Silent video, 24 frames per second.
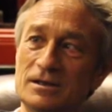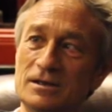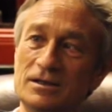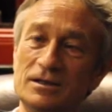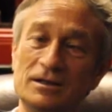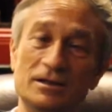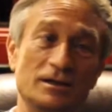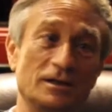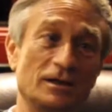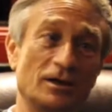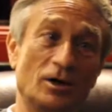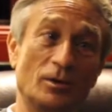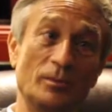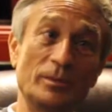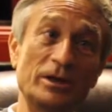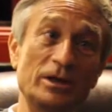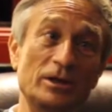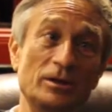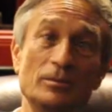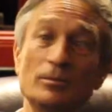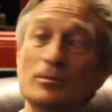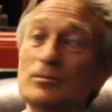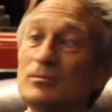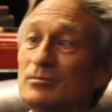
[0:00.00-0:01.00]
Uh, how
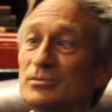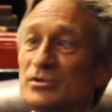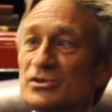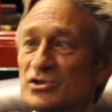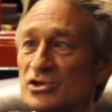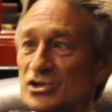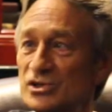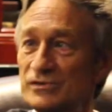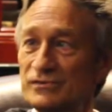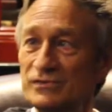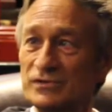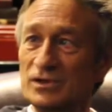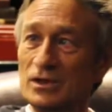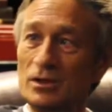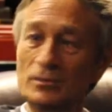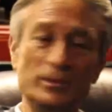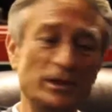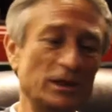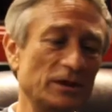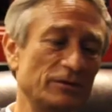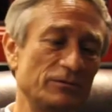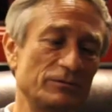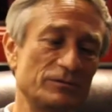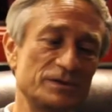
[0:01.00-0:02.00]
many with Chiefs? How
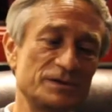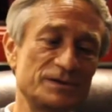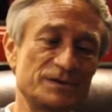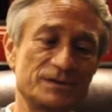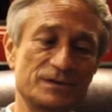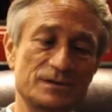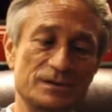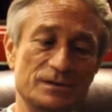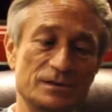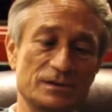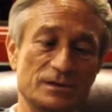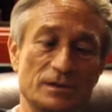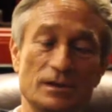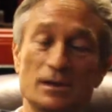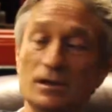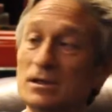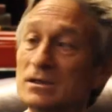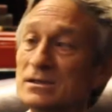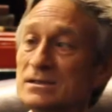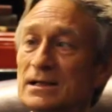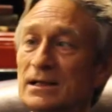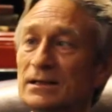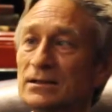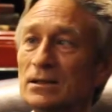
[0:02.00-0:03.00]
many with uh,
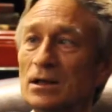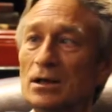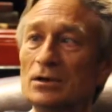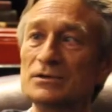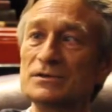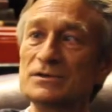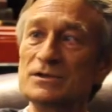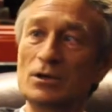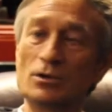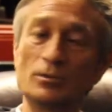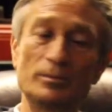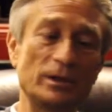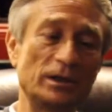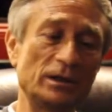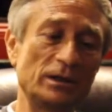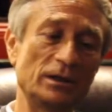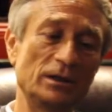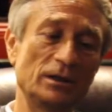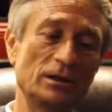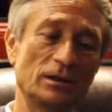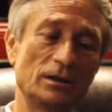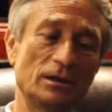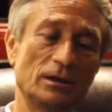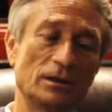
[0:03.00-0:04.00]
Sundowns? How
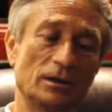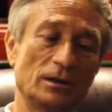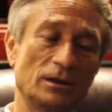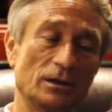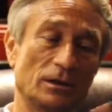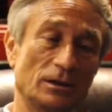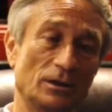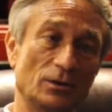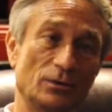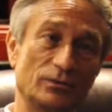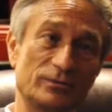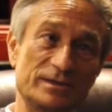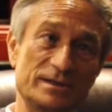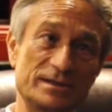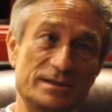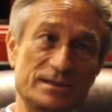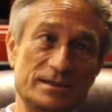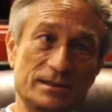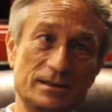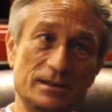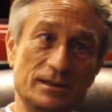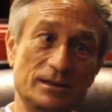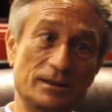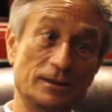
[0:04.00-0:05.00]
many
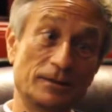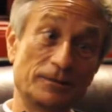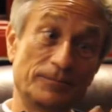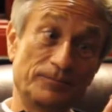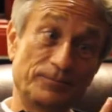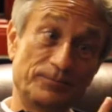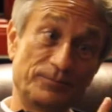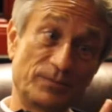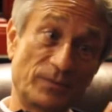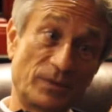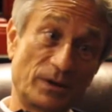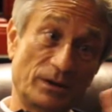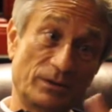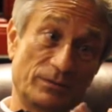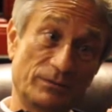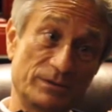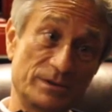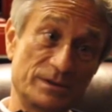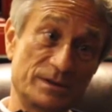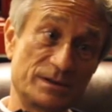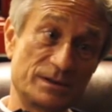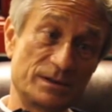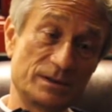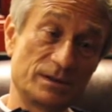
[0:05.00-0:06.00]
with um,
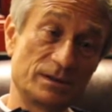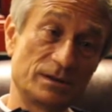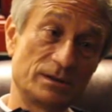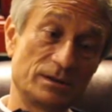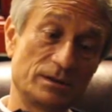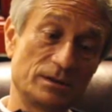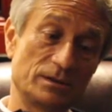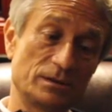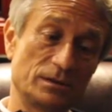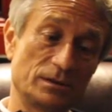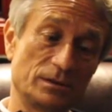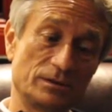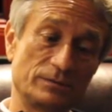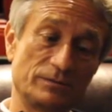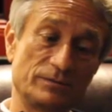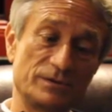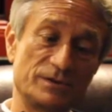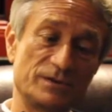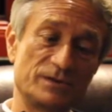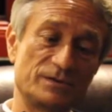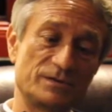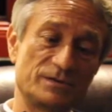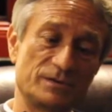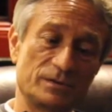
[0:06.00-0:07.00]
with uh,
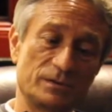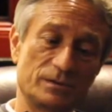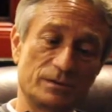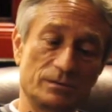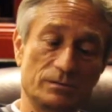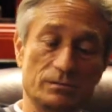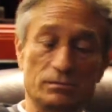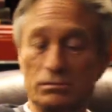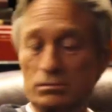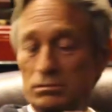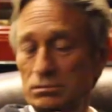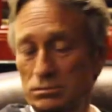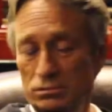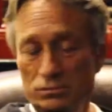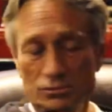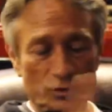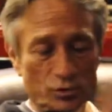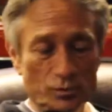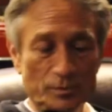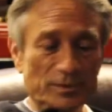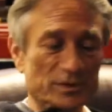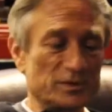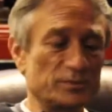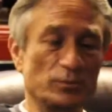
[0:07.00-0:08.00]
with uh,
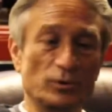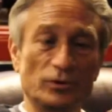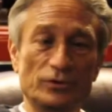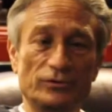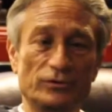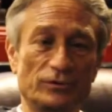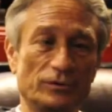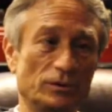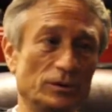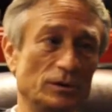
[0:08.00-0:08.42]
Supersport?